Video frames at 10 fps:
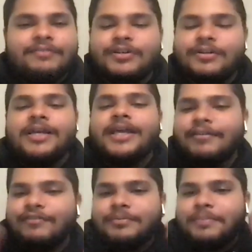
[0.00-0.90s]
if, you're, if you're
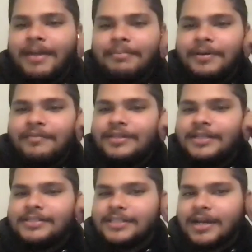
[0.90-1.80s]
if you're Pat Bev, it
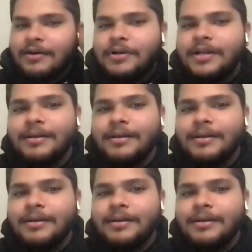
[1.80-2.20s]
doesn't count.